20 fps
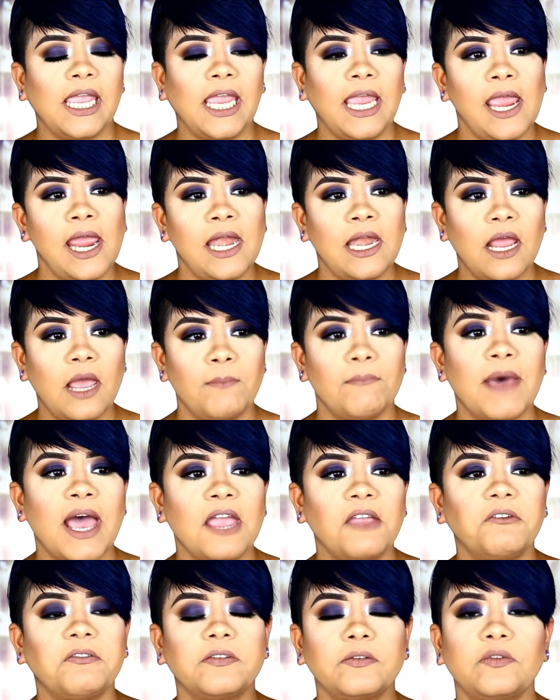and
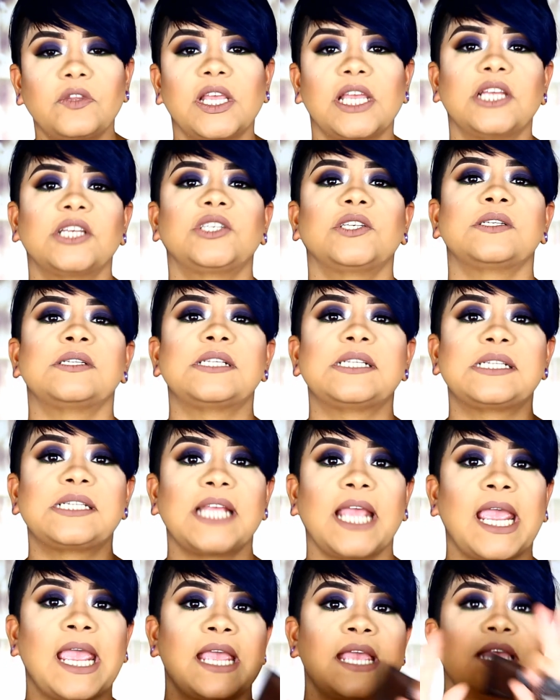my foundation
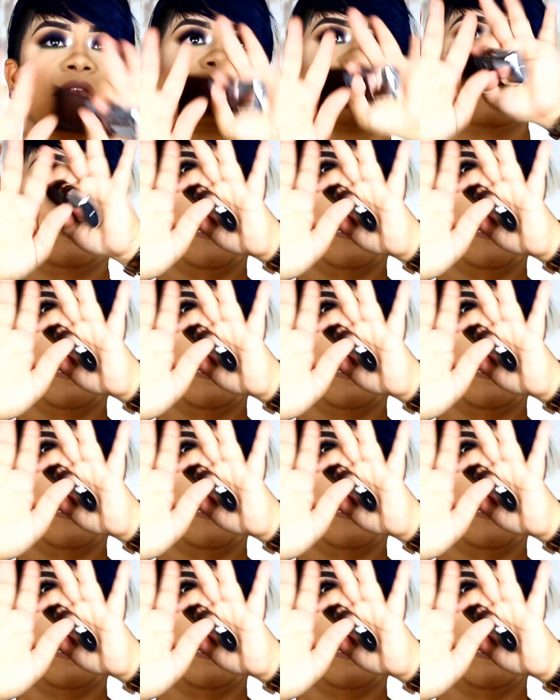stays